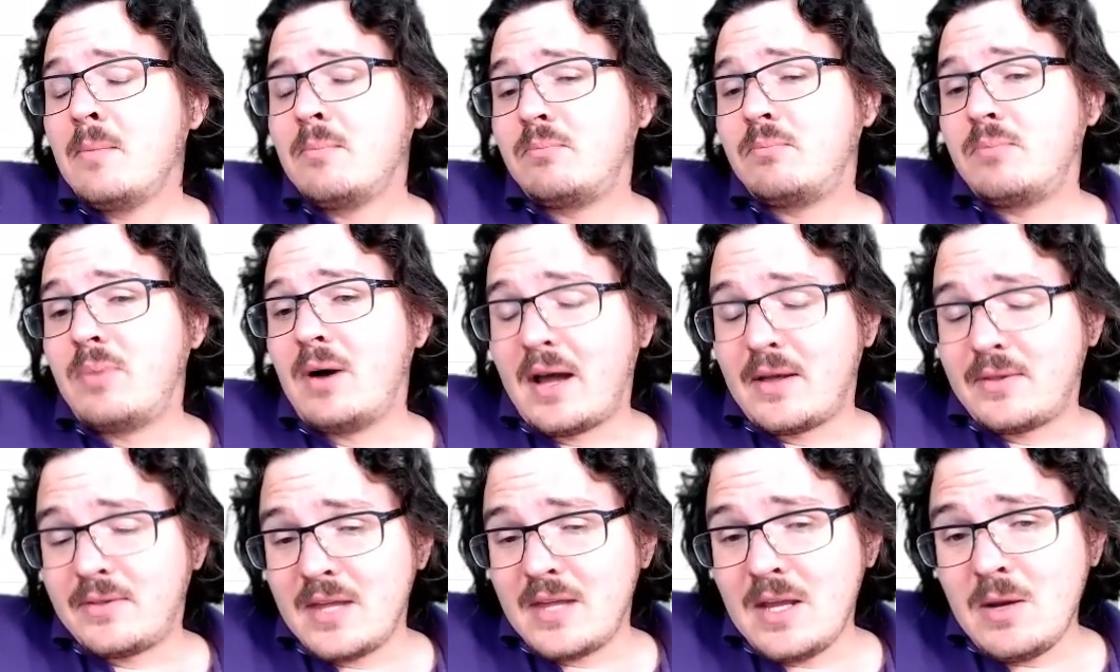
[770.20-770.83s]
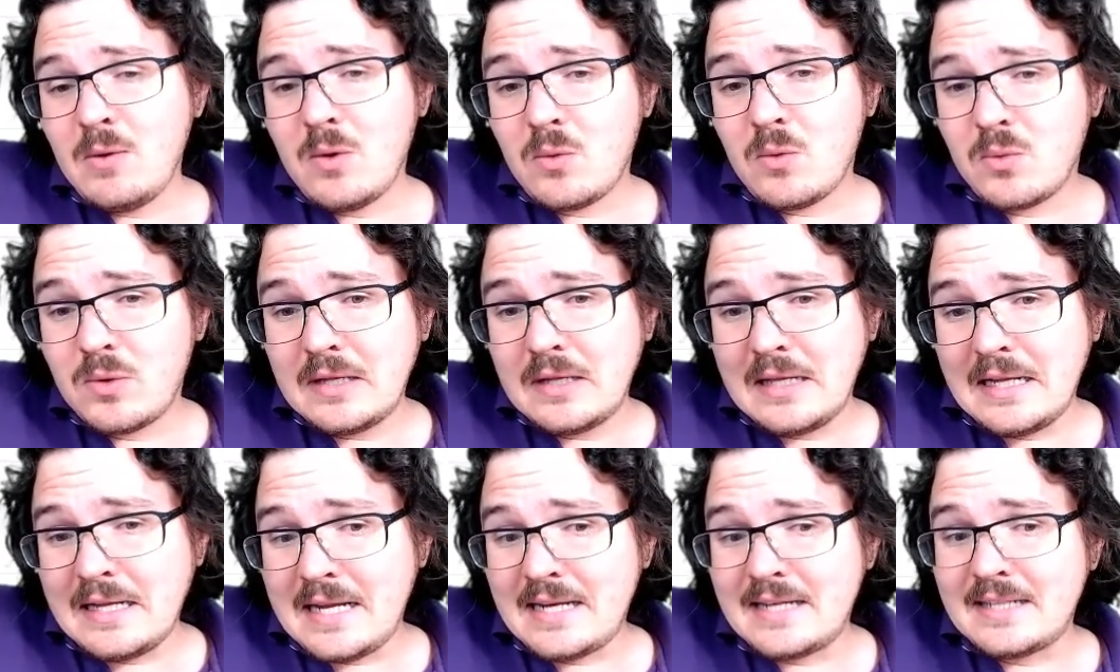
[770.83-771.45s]
but I think we
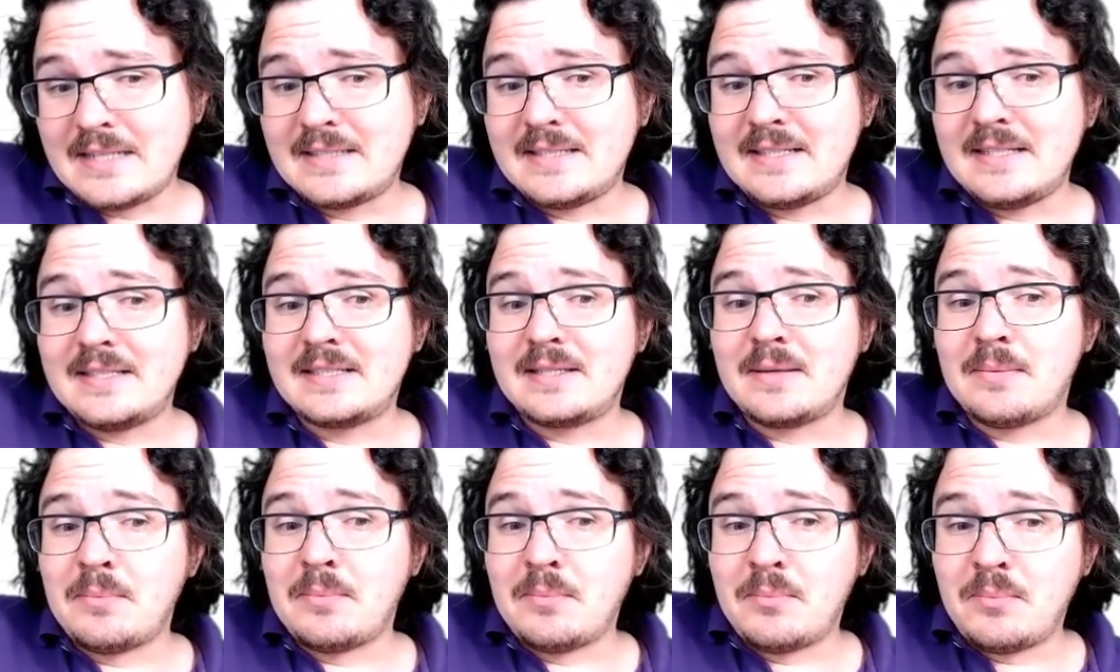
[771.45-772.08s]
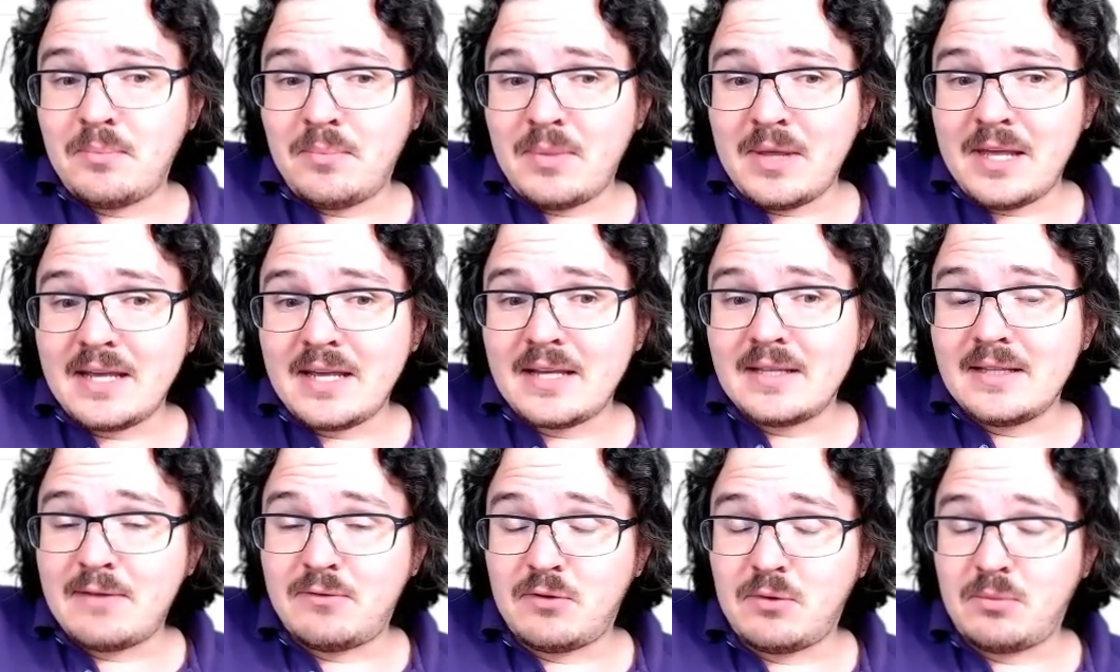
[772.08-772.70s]
really need to see some
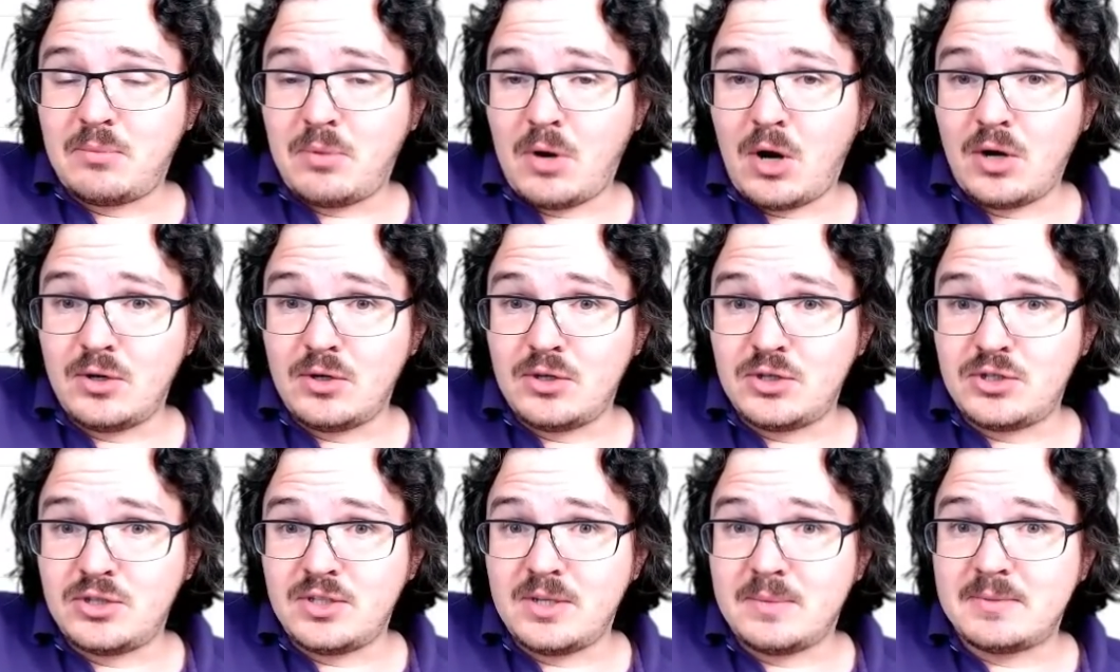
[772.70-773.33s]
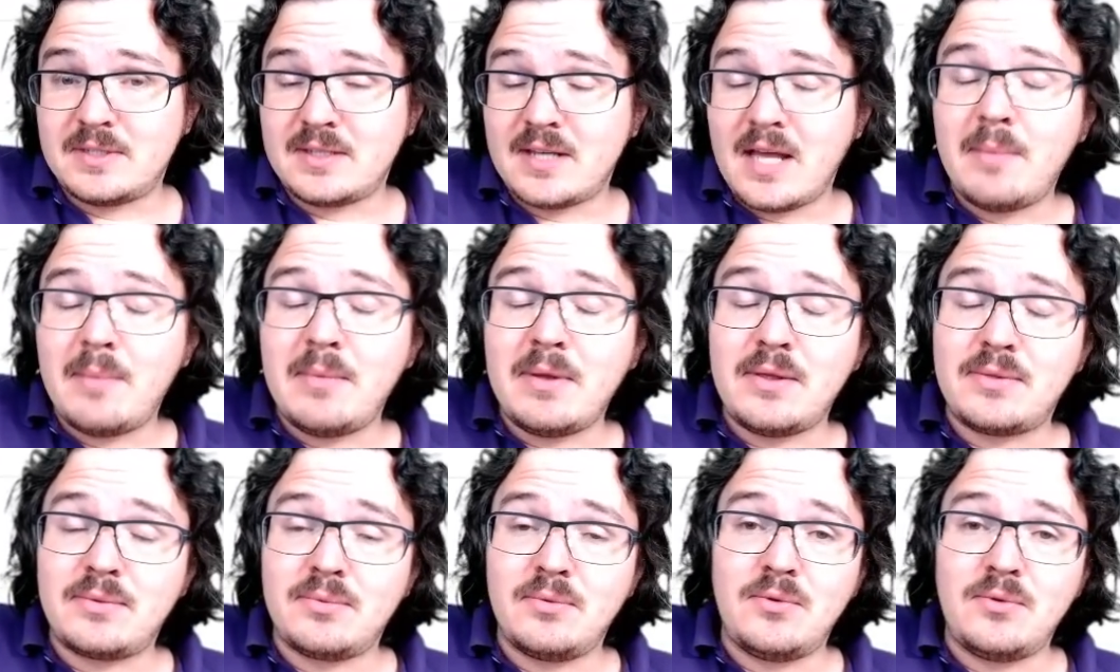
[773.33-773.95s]
big level partnerships
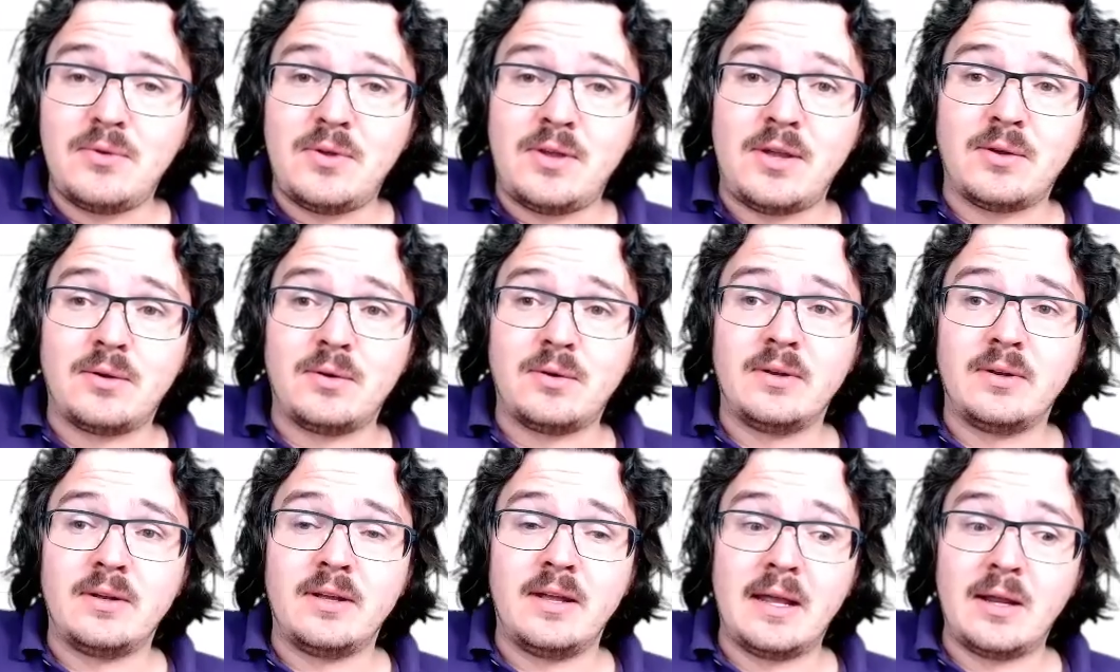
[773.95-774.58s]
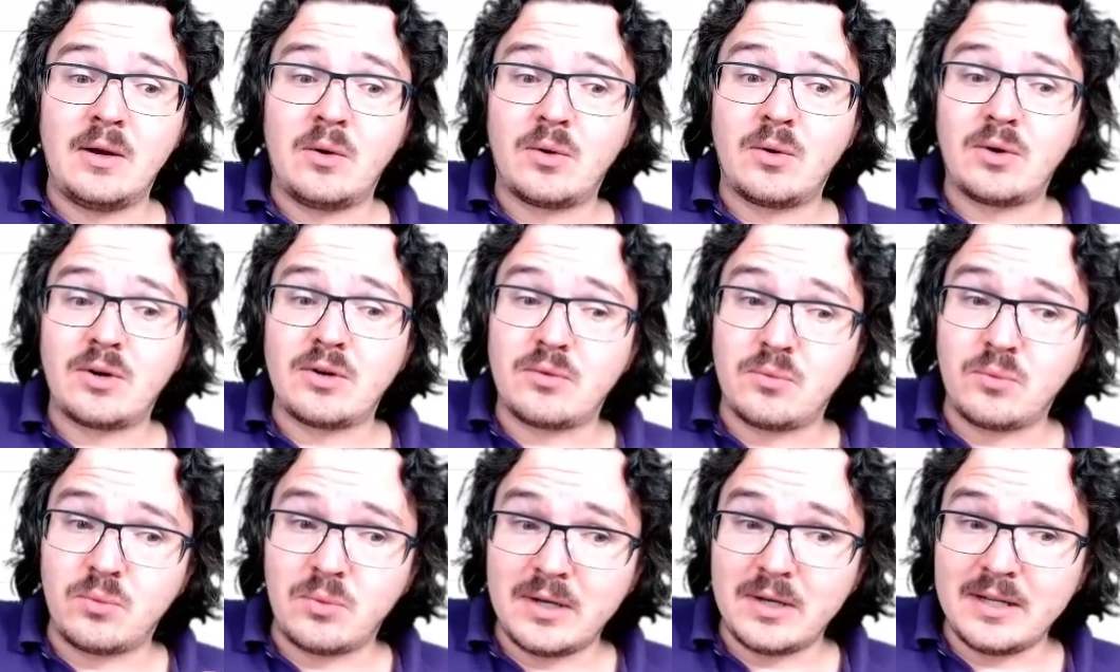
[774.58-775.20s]
coming through here in order
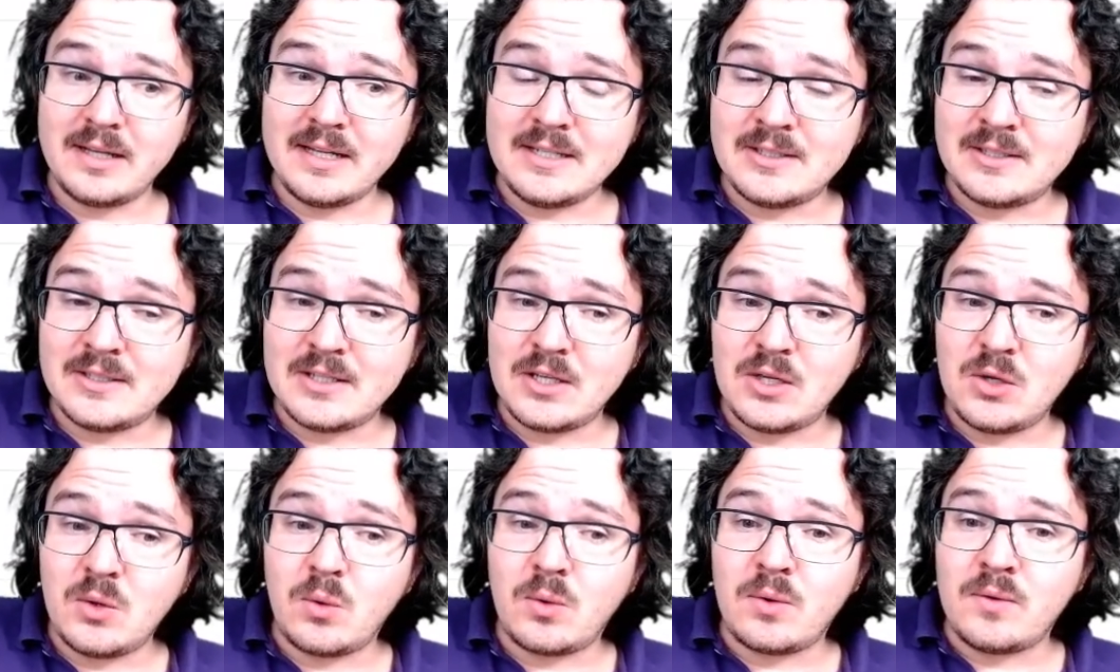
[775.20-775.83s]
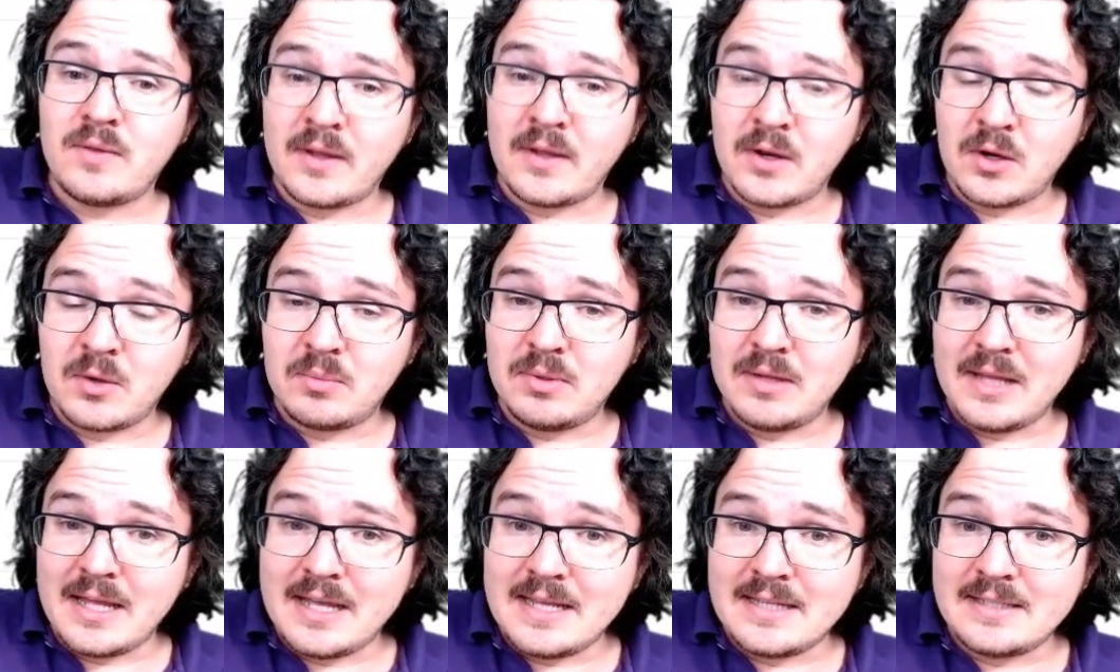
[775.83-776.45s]
to really secure their
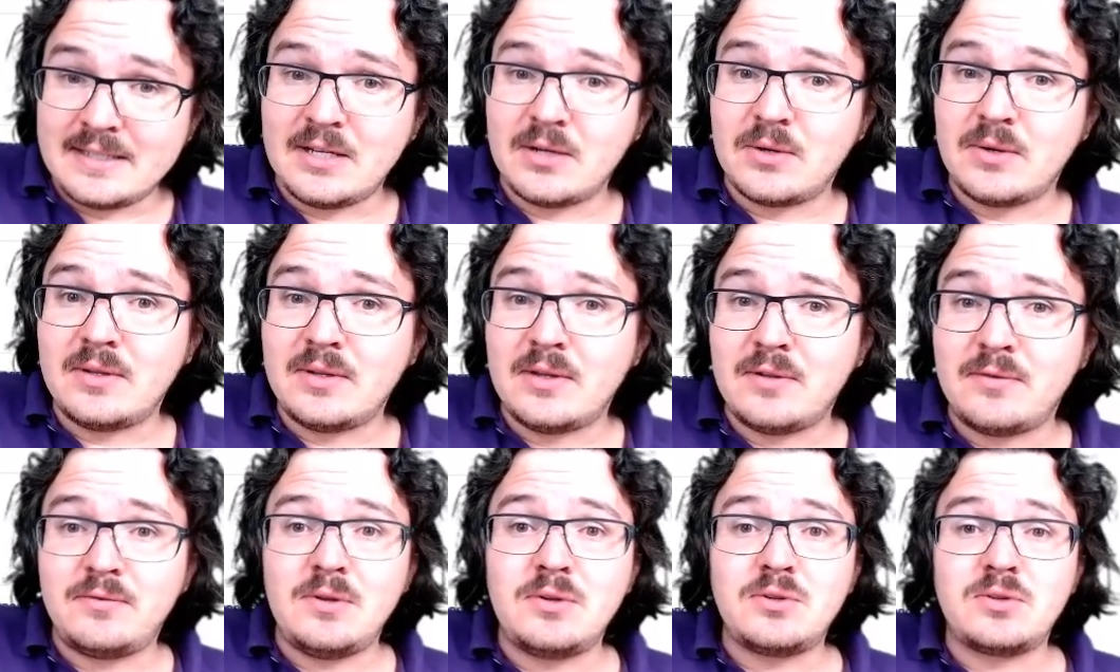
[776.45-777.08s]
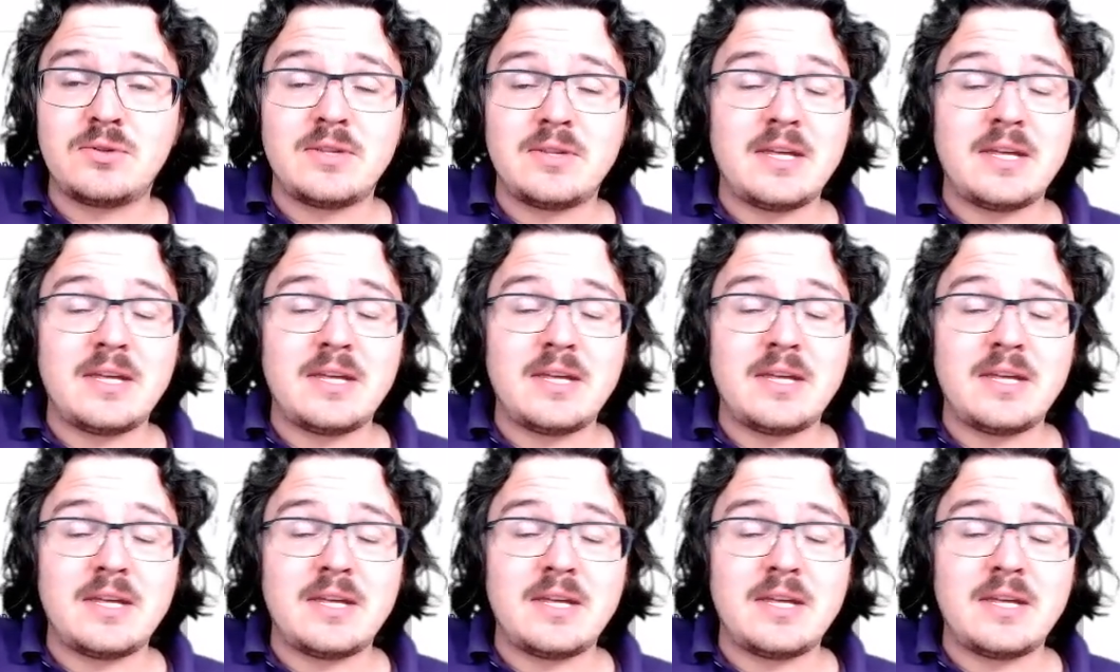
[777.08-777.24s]
place here in the future.